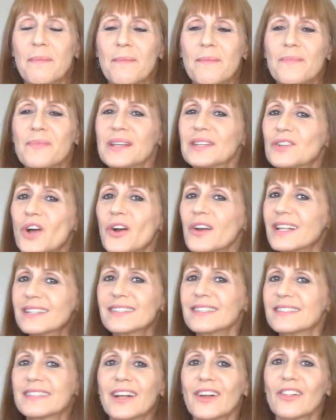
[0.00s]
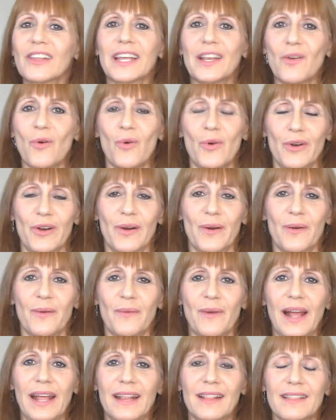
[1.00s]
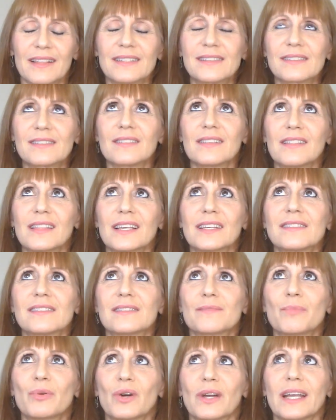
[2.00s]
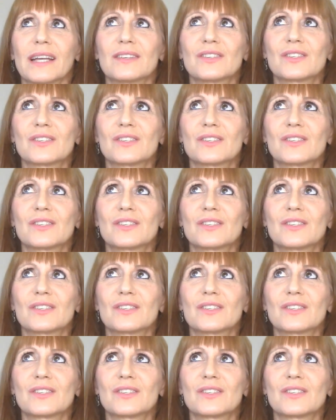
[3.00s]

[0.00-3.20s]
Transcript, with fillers: these aren't necessarily in order, right? This this book is